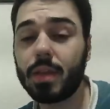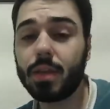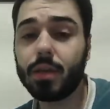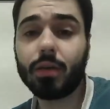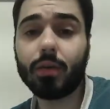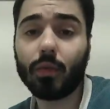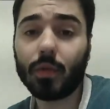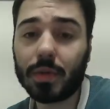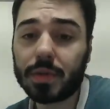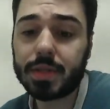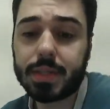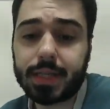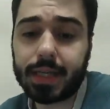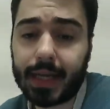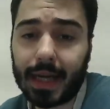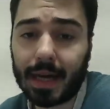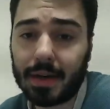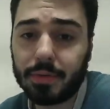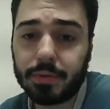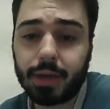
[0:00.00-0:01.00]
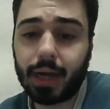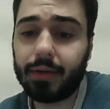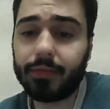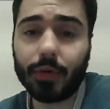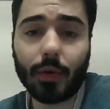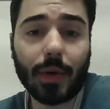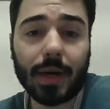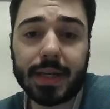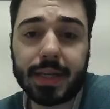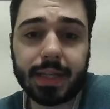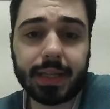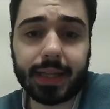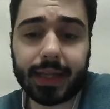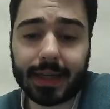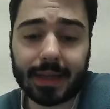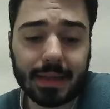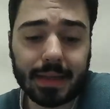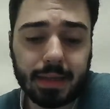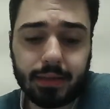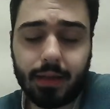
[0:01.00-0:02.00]
We'll see. I have no idea.
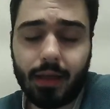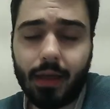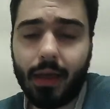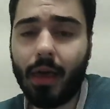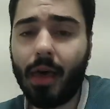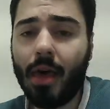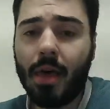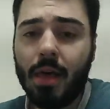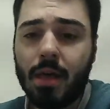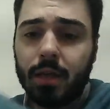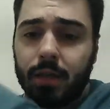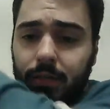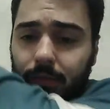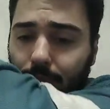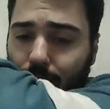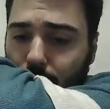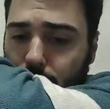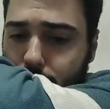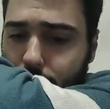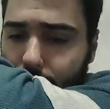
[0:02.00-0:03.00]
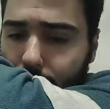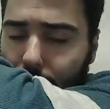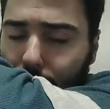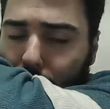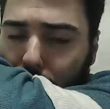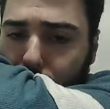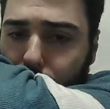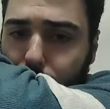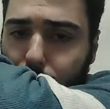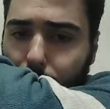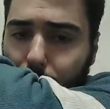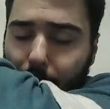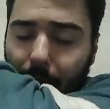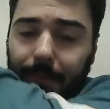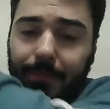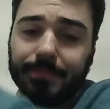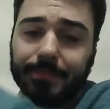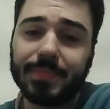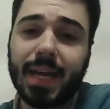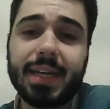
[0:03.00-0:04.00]

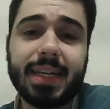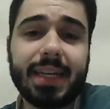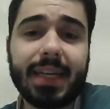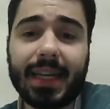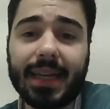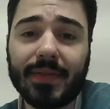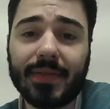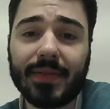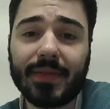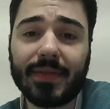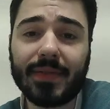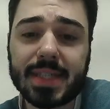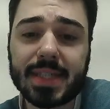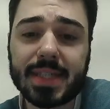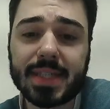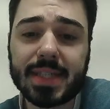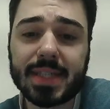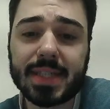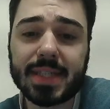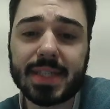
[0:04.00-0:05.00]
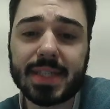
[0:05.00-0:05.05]
I didn't even see the